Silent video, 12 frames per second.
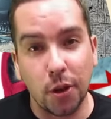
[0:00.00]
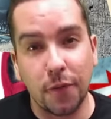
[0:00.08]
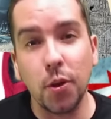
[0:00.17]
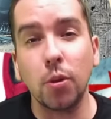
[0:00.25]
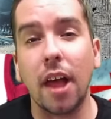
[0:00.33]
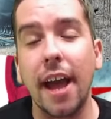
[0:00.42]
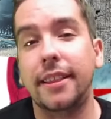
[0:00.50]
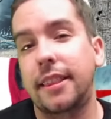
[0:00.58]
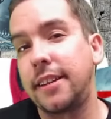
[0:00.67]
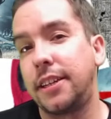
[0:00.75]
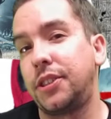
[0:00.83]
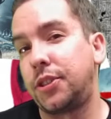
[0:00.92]
So if you
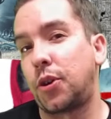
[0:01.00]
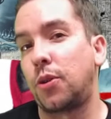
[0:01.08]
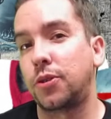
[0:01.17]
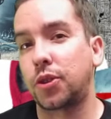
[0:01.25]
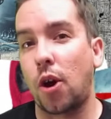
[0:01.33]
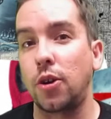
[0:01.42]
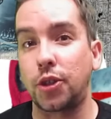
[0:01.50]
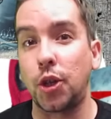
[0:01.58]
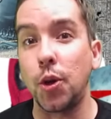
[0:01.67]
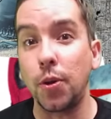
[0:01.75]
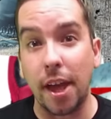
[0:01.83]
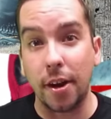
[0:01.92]
like the Ninja Turtles
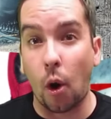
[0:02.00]
cartoon